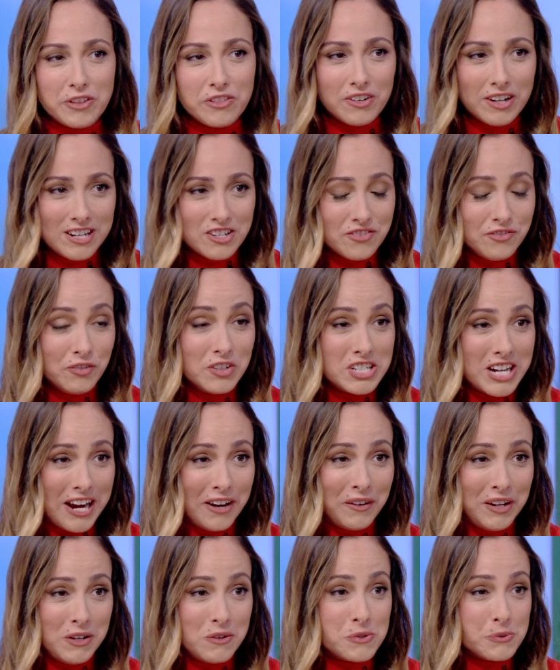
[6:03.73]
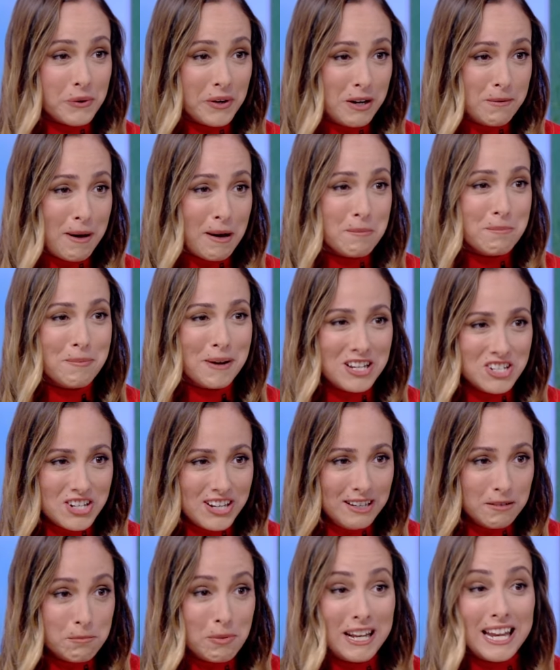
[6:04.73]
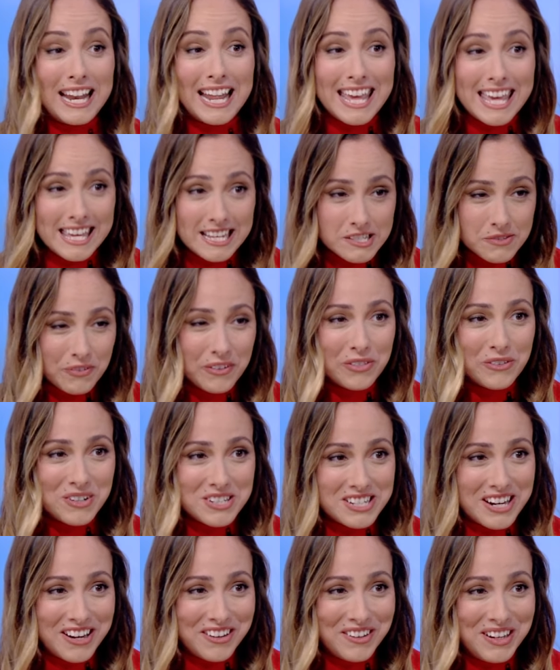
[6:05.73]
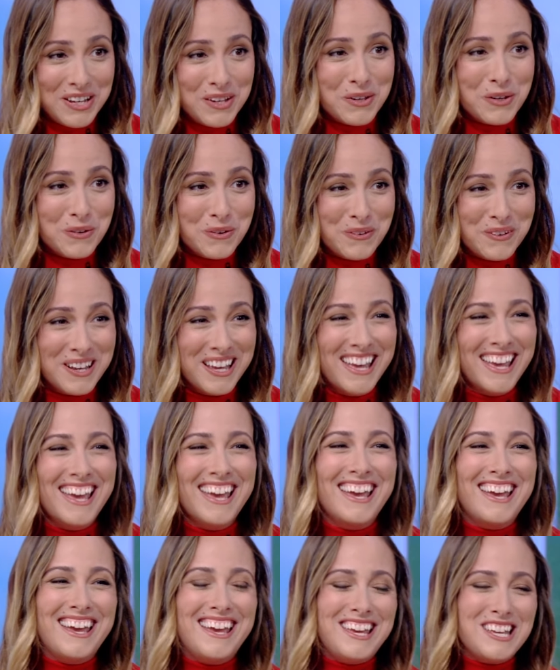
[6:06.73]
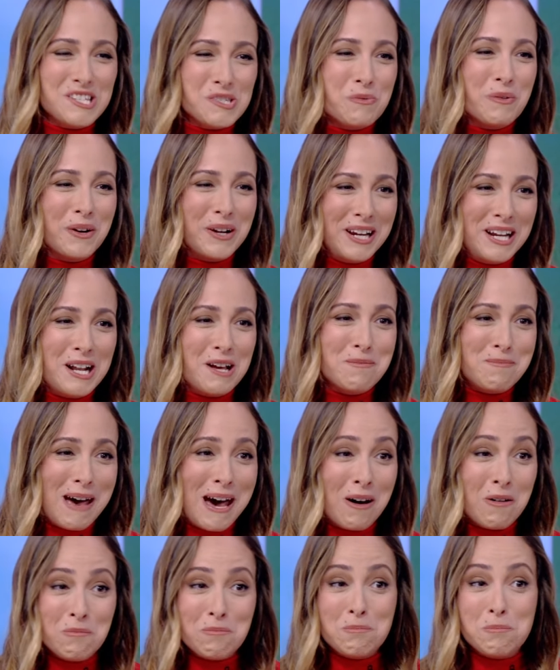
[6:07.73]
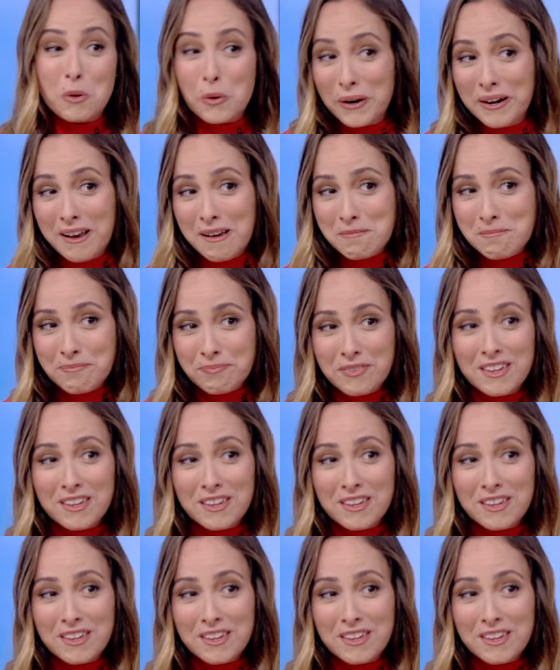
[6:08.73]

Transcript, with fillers: the right retiree who's worried about budget, but it is for the retiree who is worried about boredom.